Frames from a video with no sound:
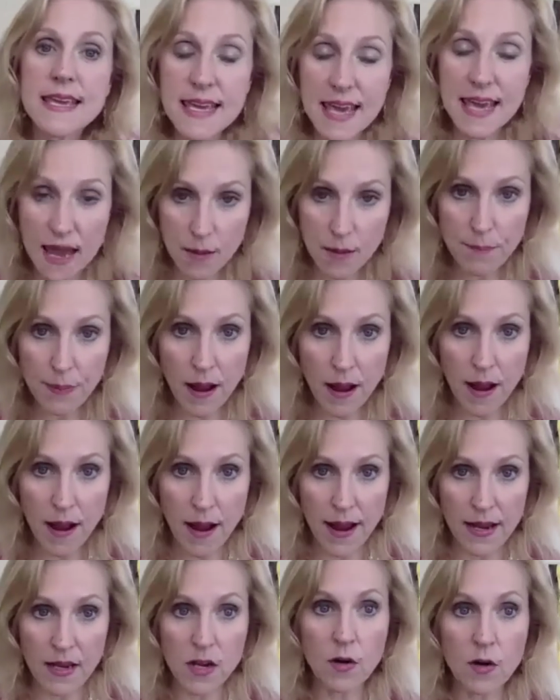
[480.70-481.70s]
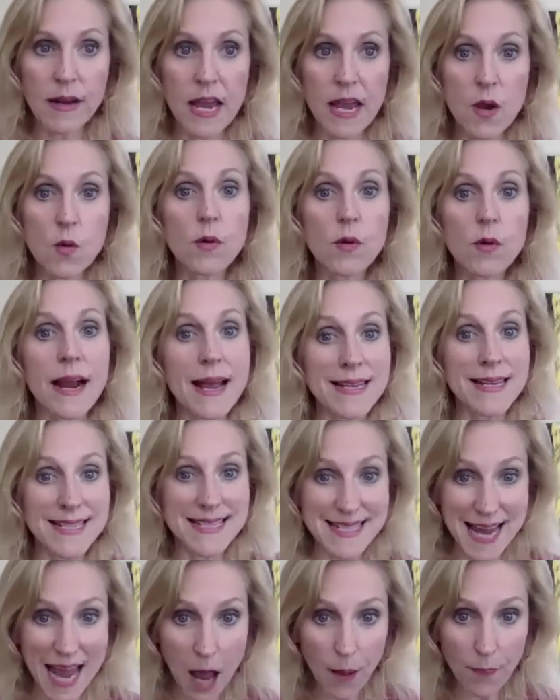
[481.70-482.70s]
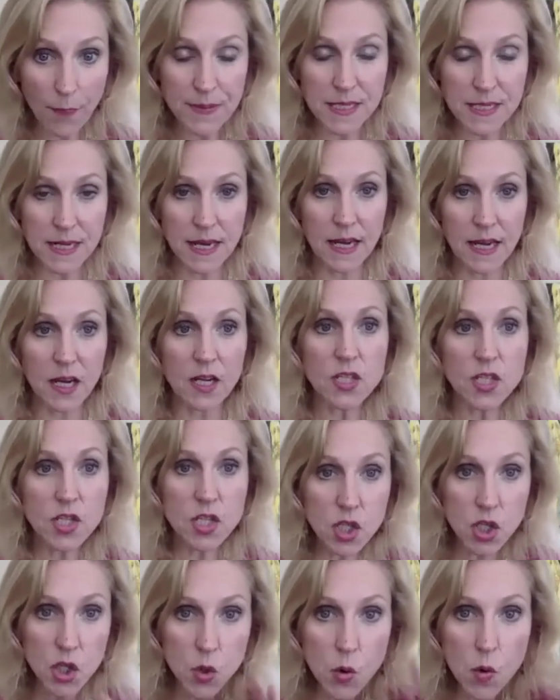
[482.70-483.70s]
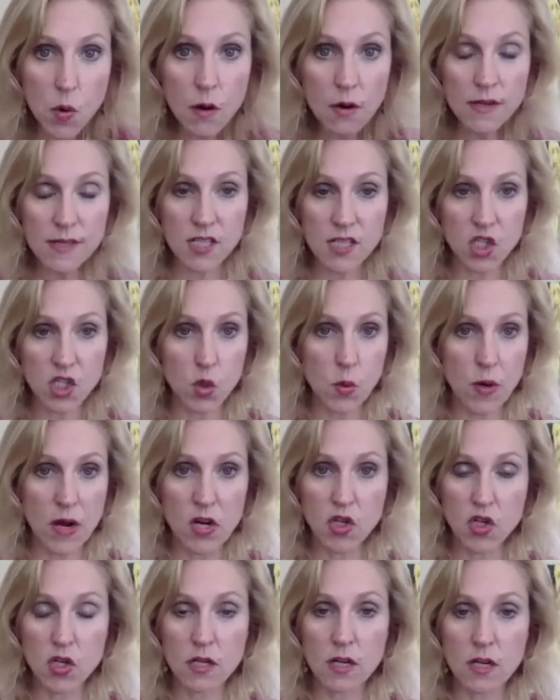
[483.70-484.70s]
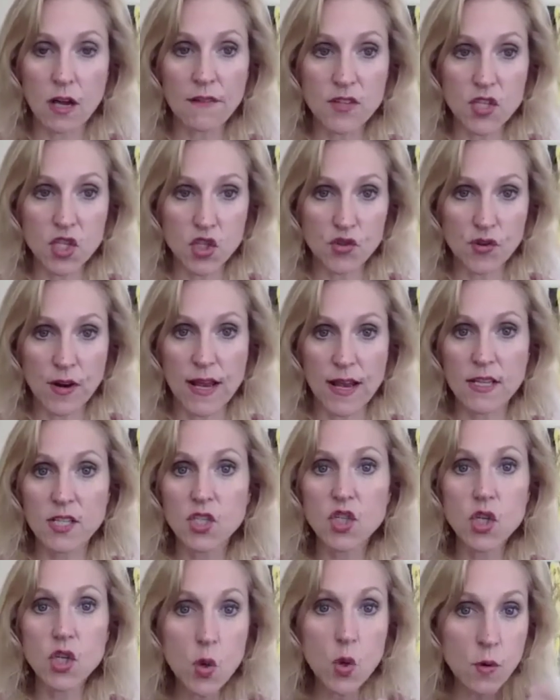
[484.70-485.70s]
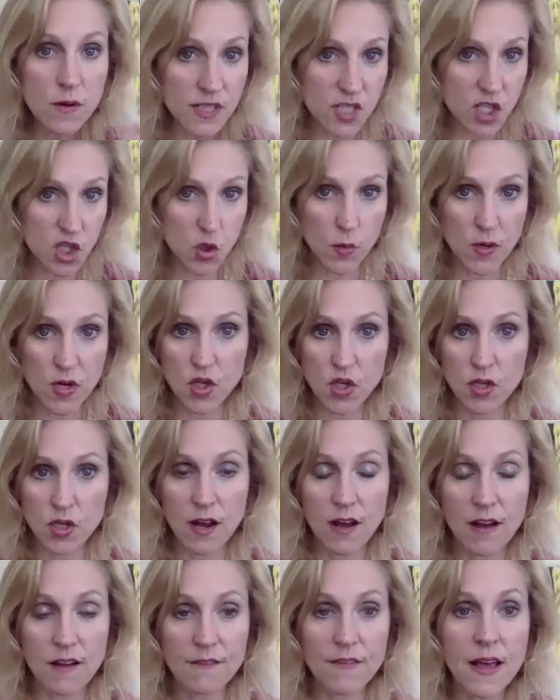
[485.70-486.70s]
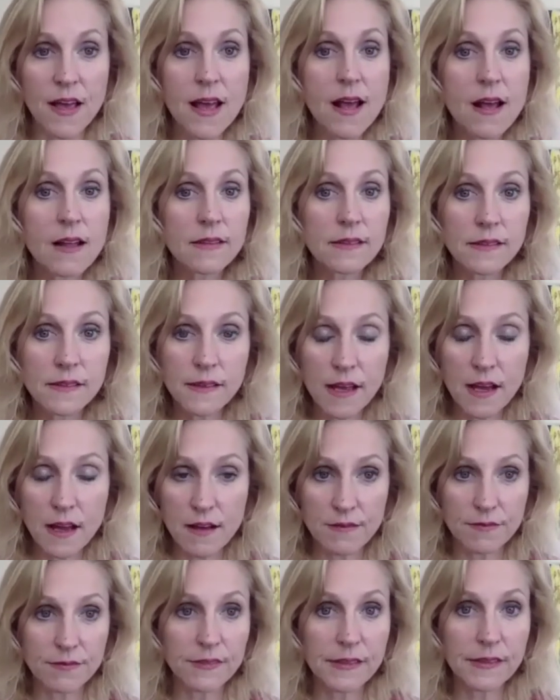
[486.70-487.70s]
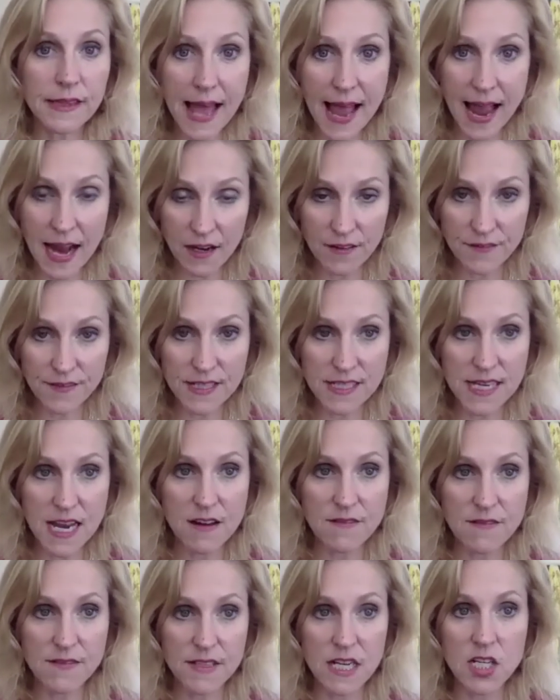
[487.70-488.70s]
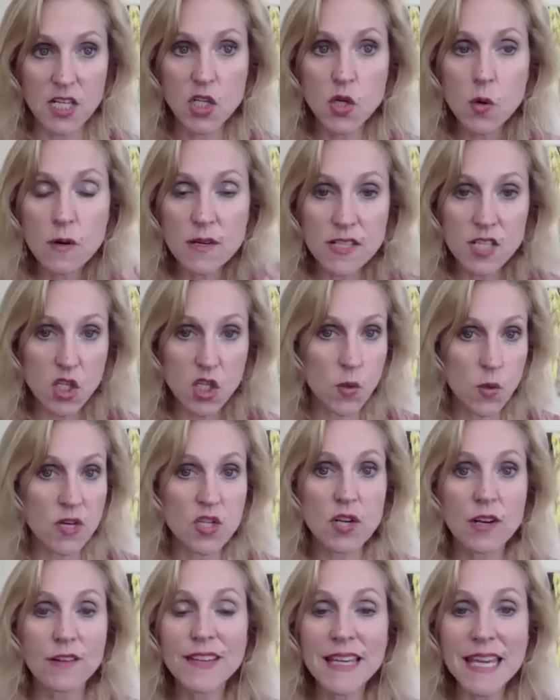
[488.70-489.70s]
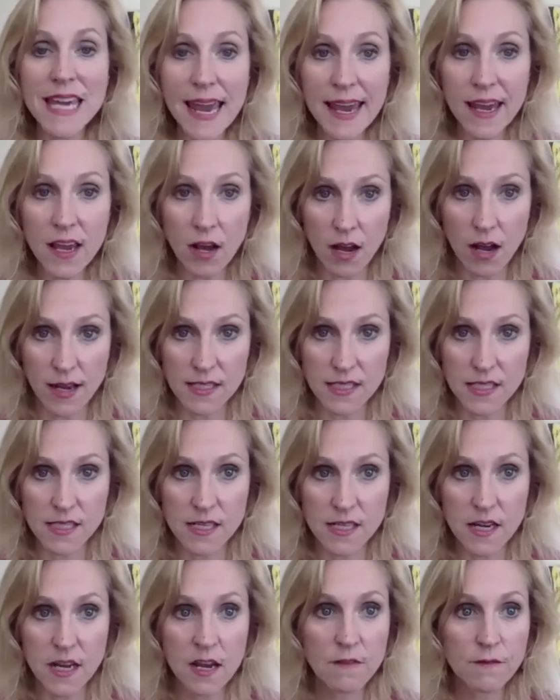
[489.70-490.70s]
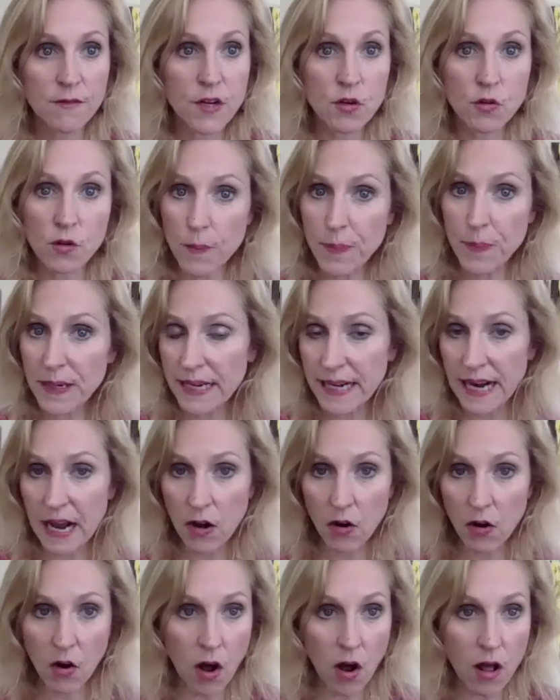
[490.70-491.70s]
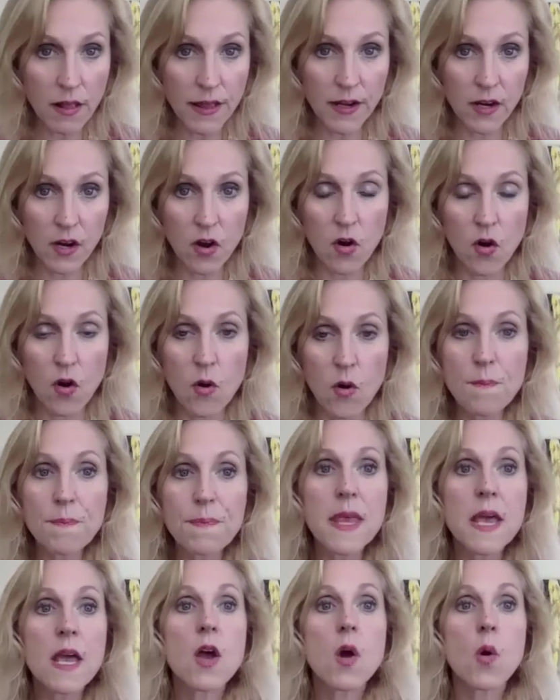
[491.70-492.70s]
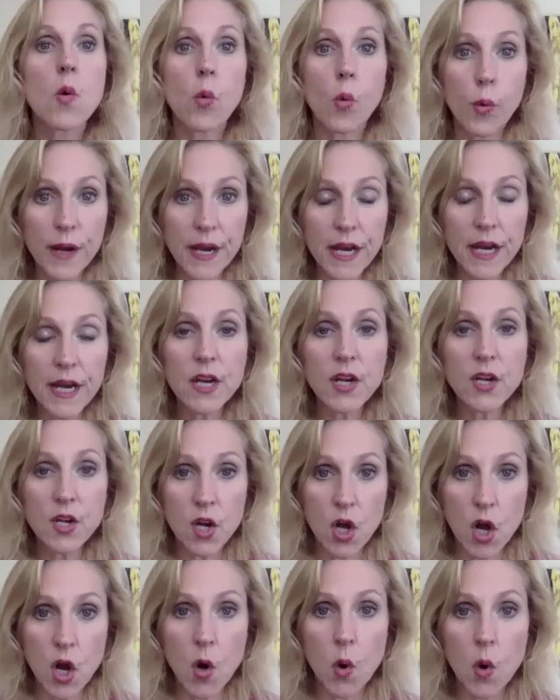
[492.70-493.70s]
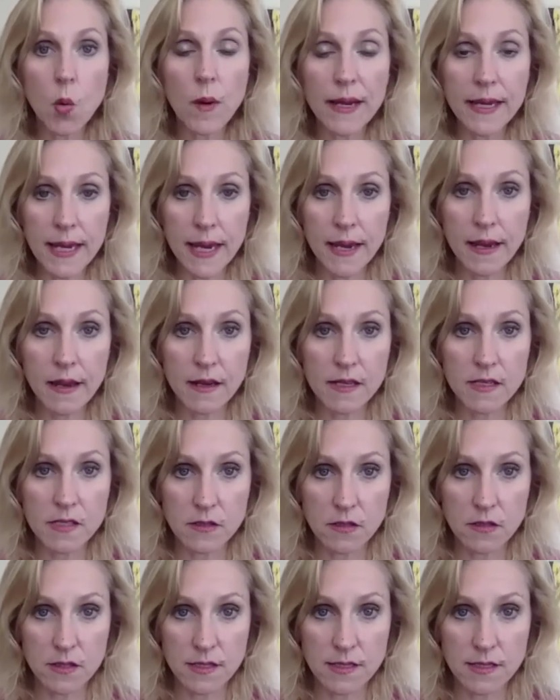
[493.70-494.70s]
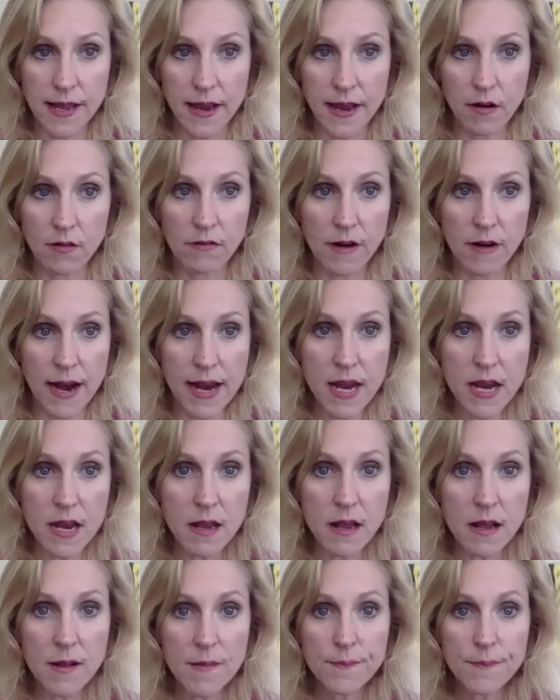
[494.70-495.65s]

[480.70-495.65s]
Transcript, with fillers: get by. Okay. We're adapting to our situation of stress, to our situation of, of lack of safety, to our situation of chaos. We grew up in an alcoholic home. We know what chaos looks like, right?